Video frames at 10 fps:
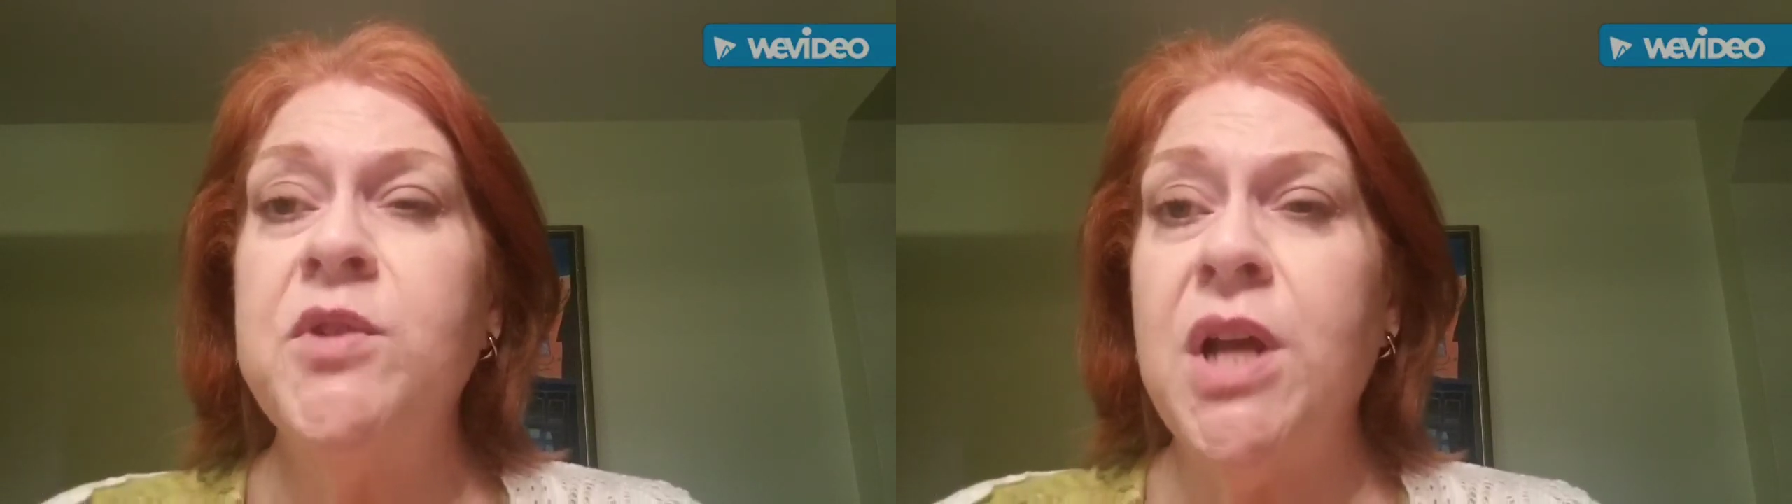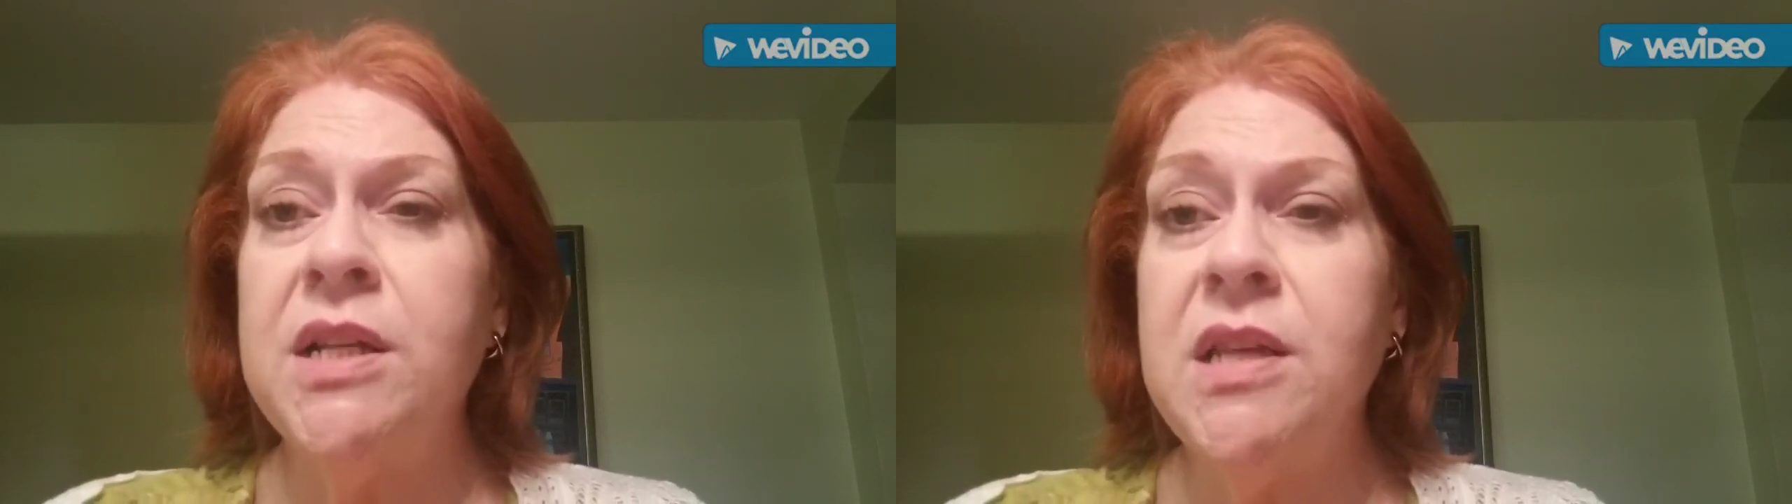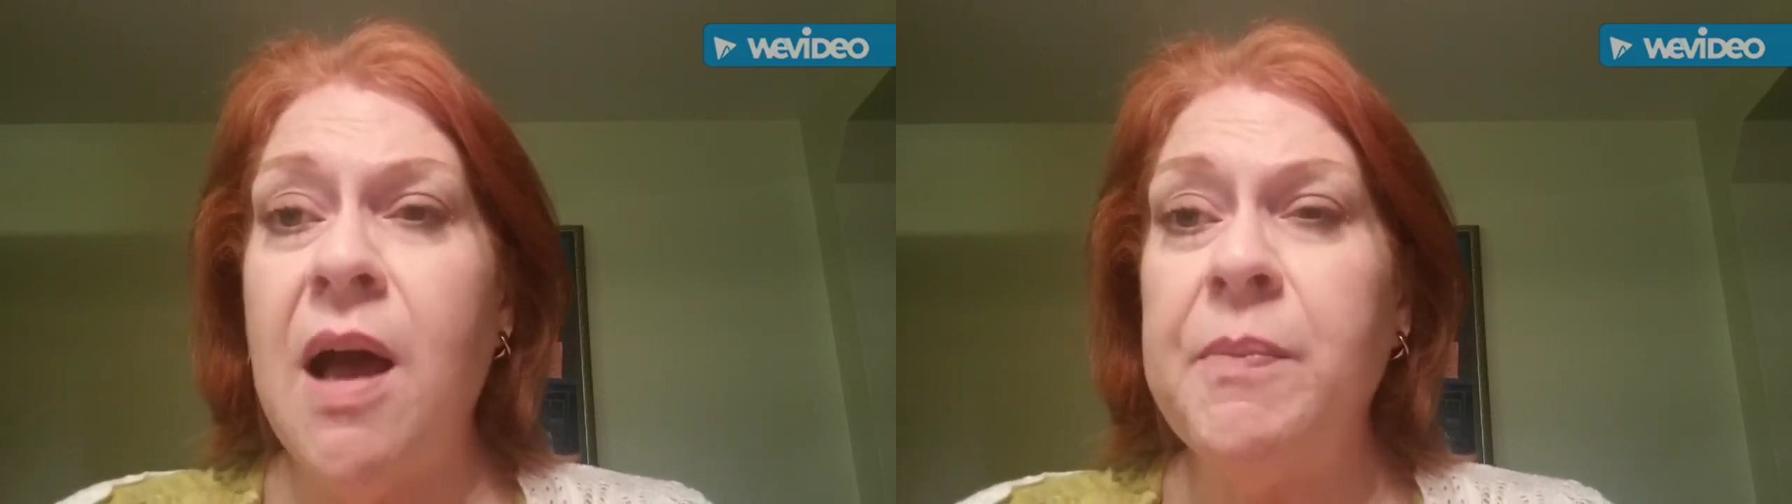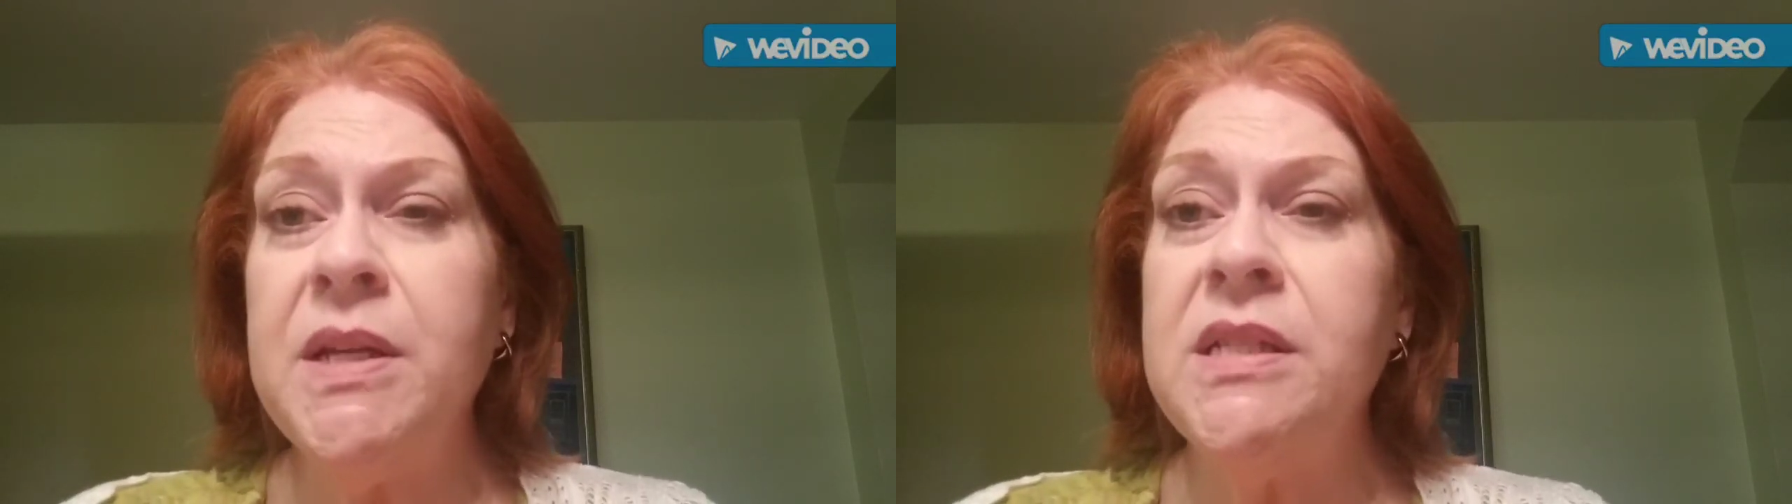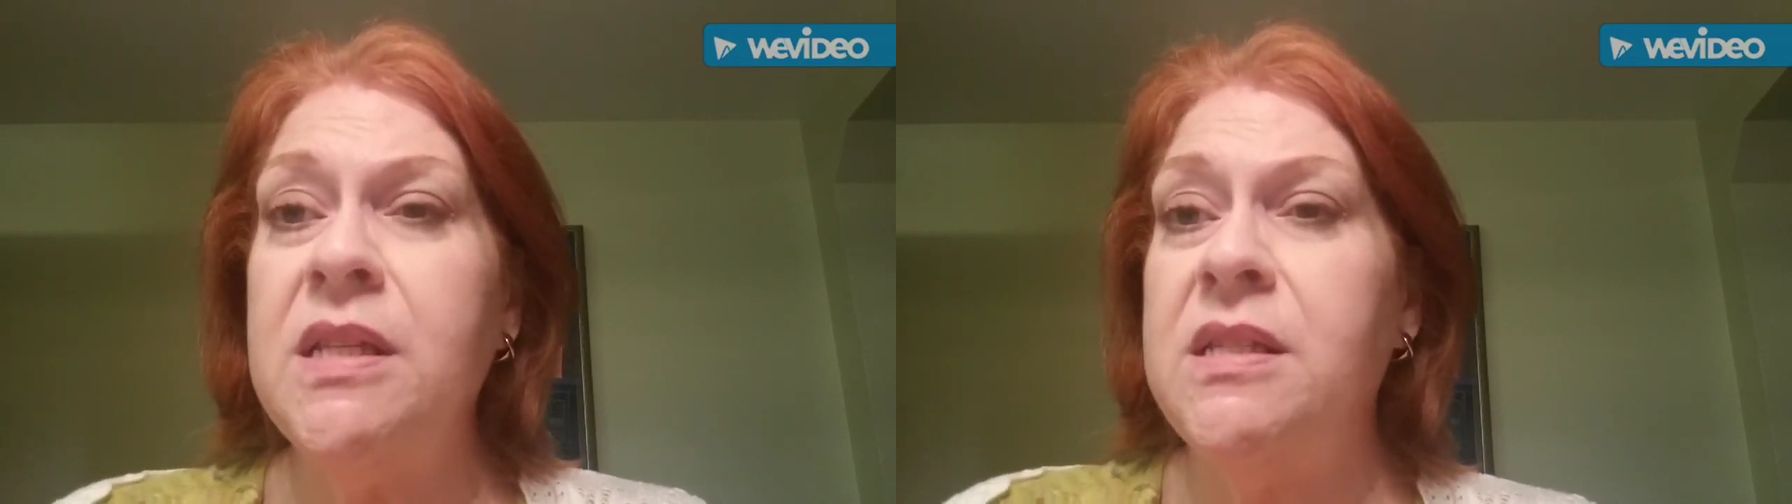Johns
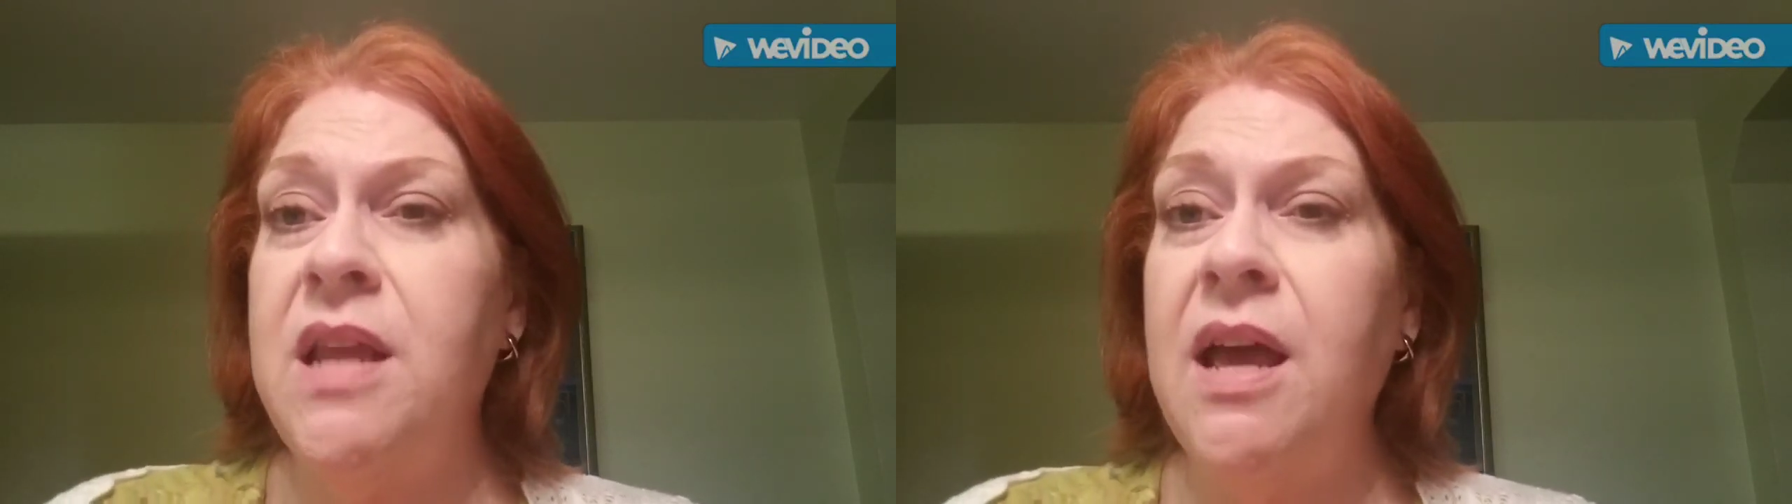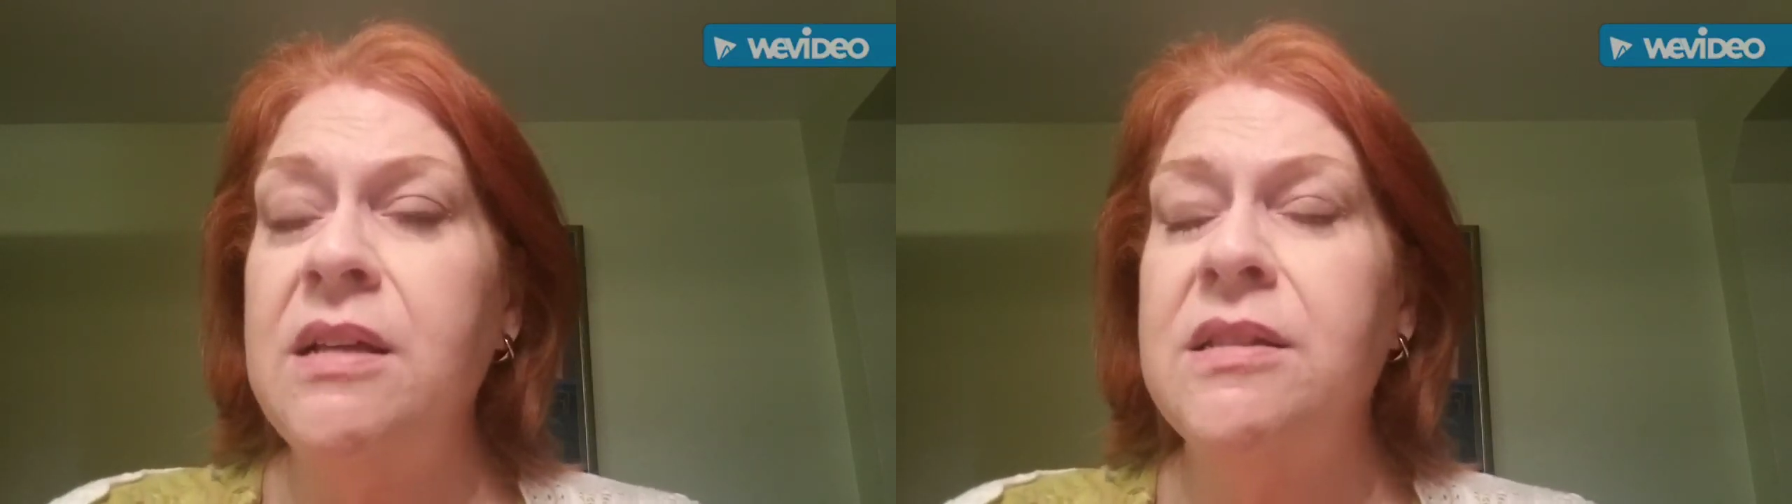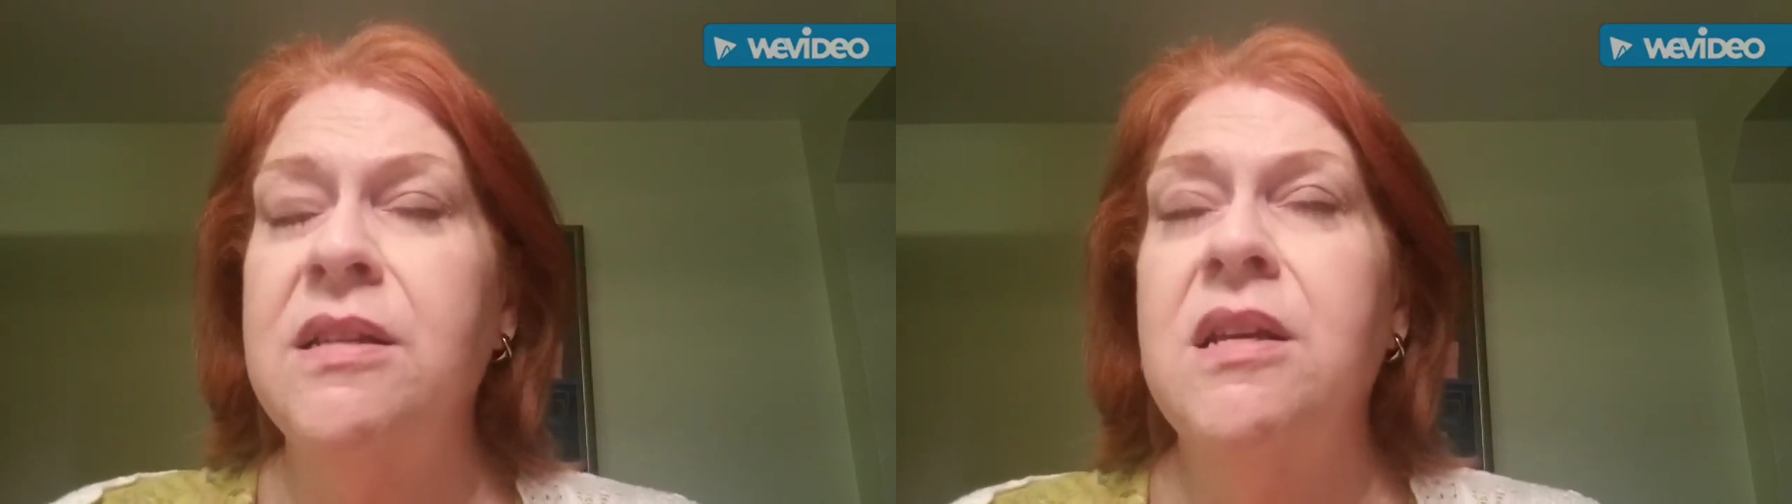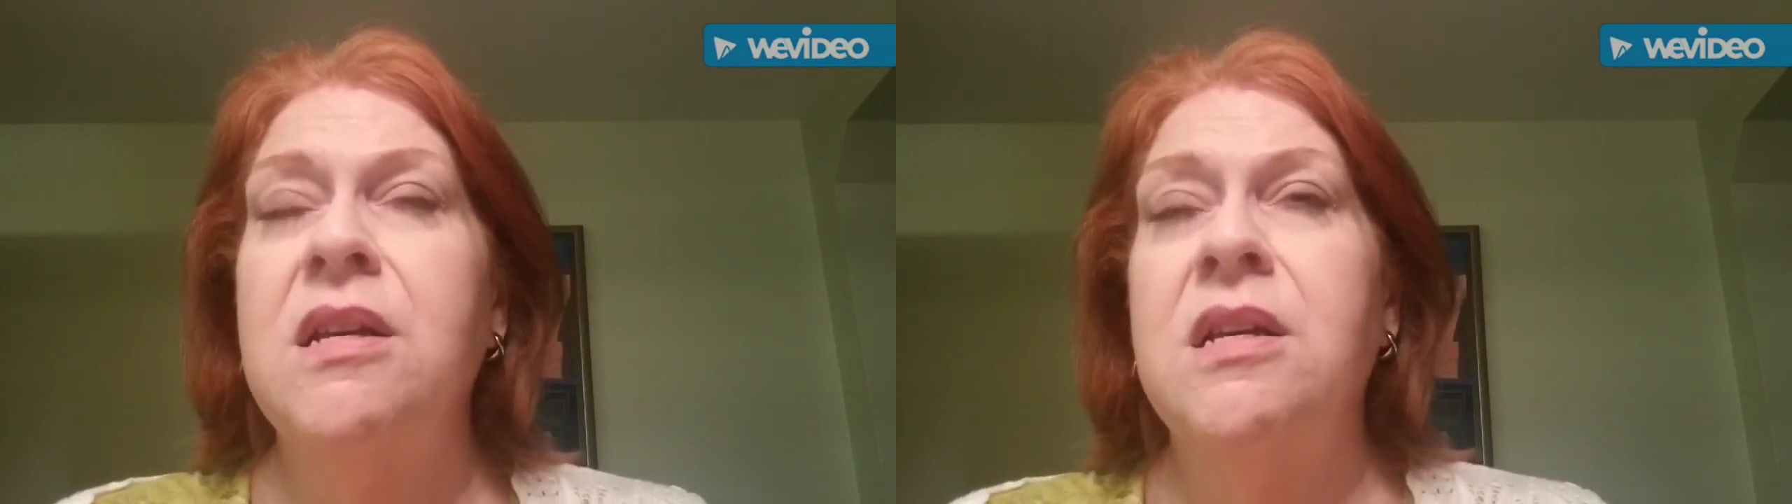Hopkins is next.